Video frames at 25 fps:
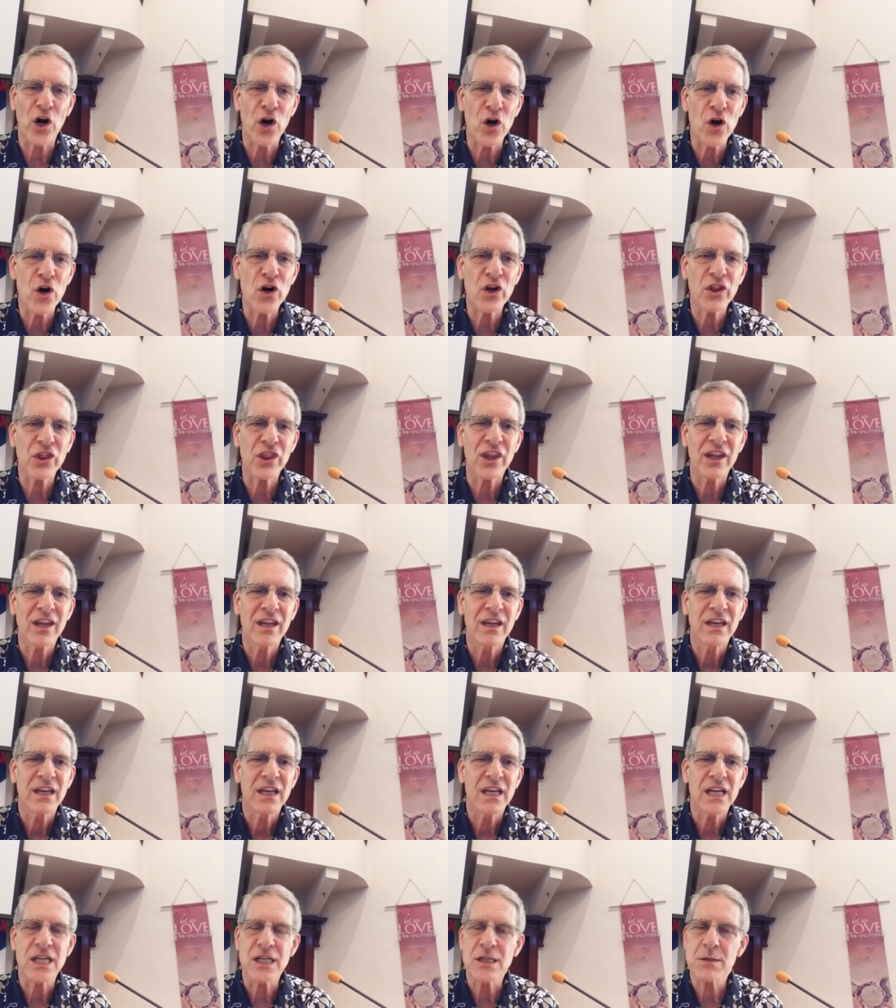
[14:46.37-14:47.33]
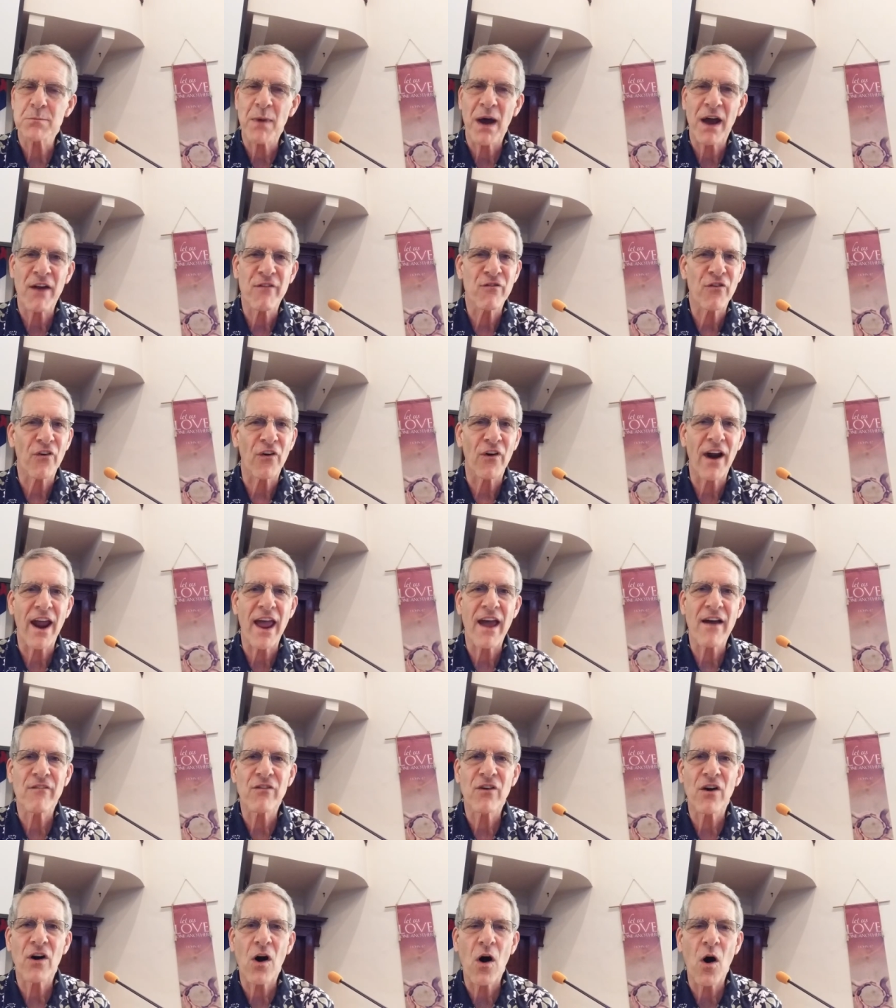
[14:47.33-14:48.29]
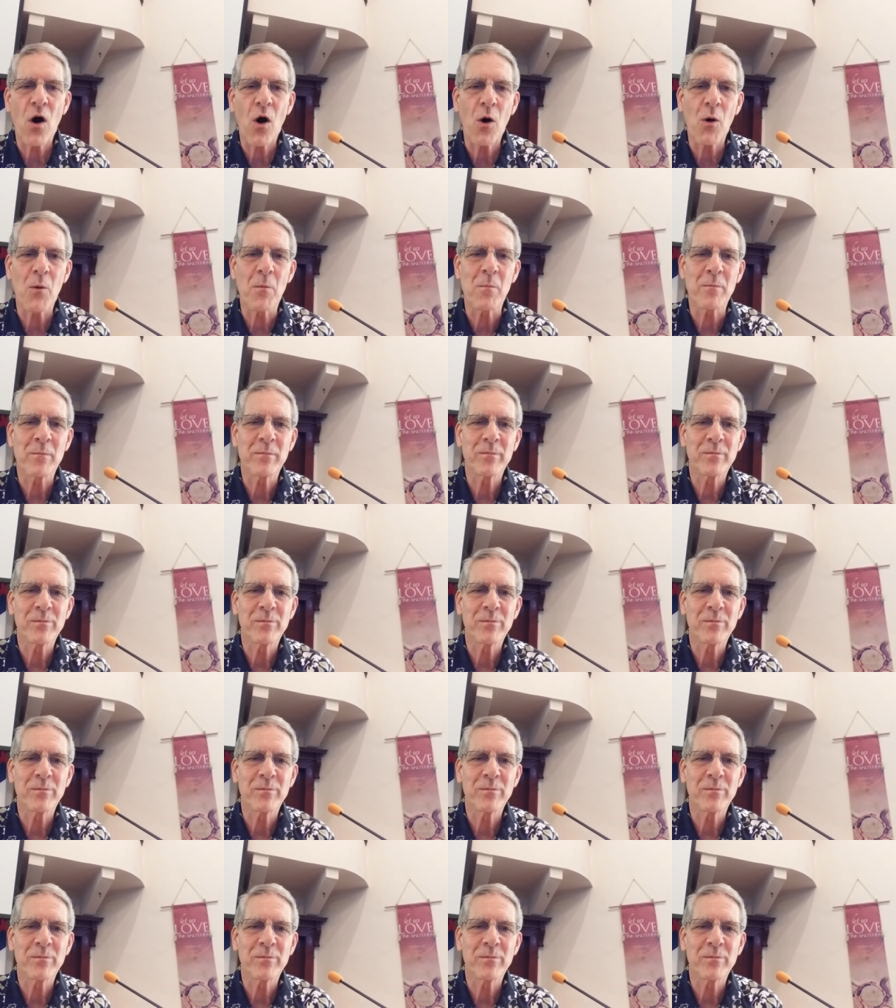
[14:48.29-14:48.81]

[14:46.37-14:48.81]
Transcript: earth is my forever home.